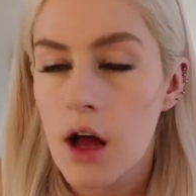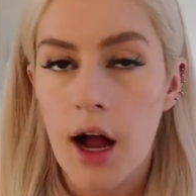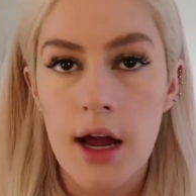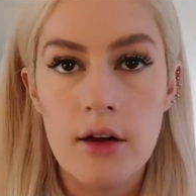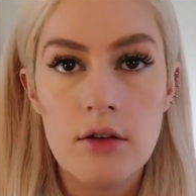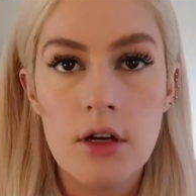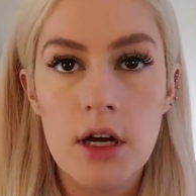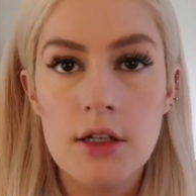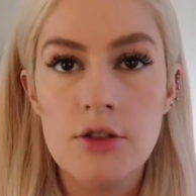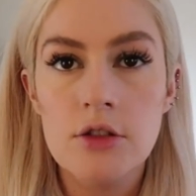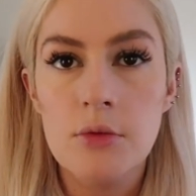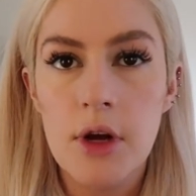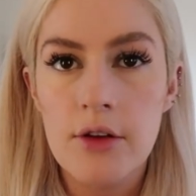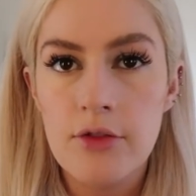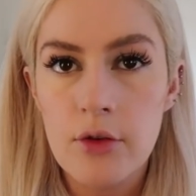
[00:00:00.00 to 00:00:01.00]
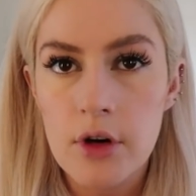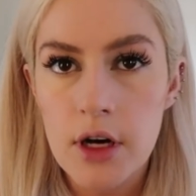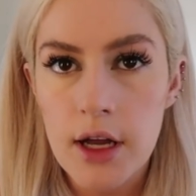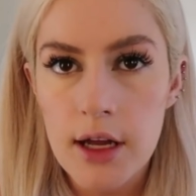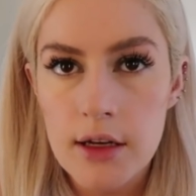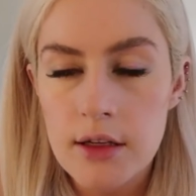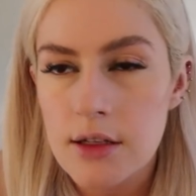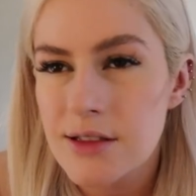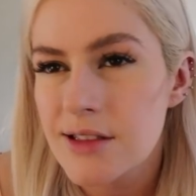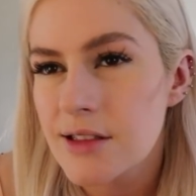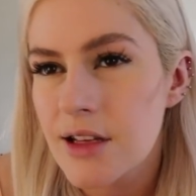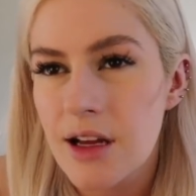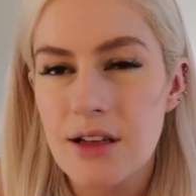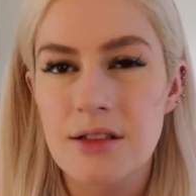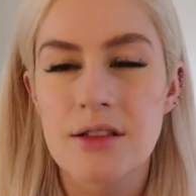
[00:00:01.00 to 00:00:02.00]
I don't contour my forehead because it's
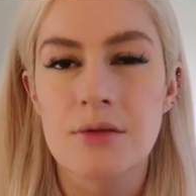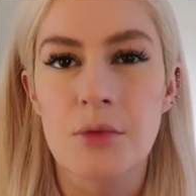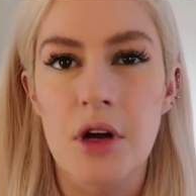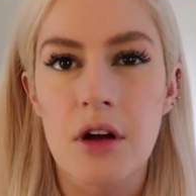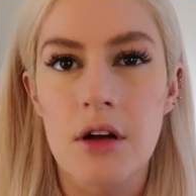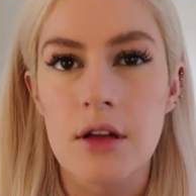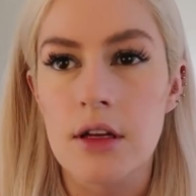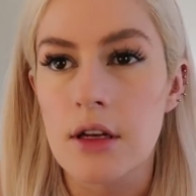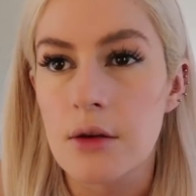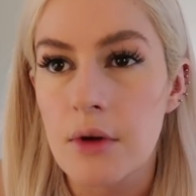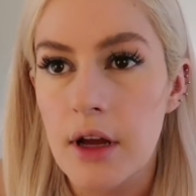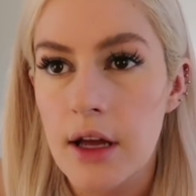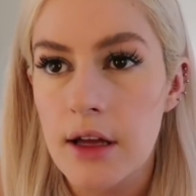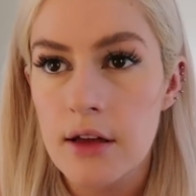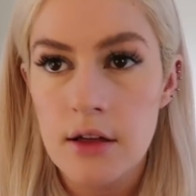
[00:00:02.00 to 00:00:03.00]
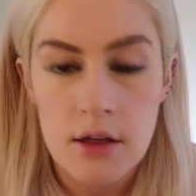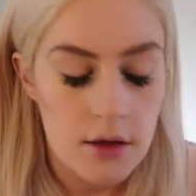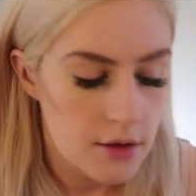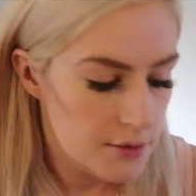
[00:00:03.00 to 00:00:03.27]
kind of small anyway.